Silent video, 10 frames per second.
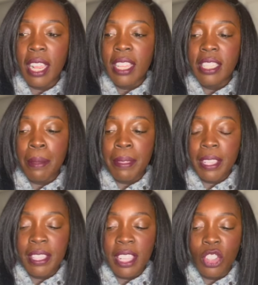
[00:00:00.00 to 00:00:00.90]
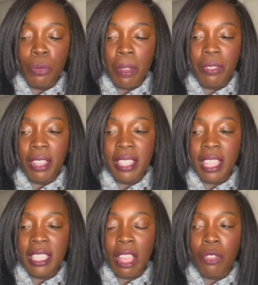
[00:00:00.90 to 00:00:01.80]
Some of these things you might feel like
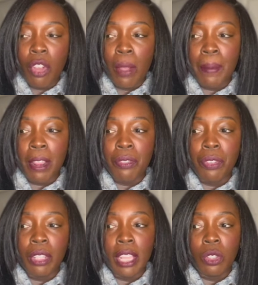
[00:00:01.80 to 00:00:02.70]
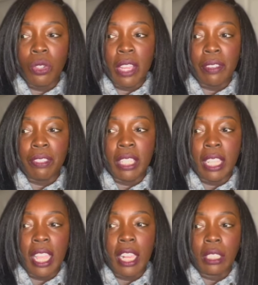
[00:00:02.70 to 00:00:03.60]
that's not fall, but I feel like you definitely
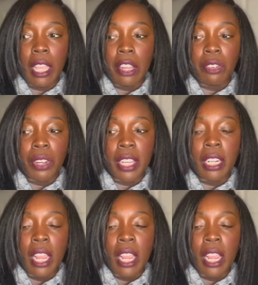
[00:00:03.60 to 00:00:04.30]
can layer it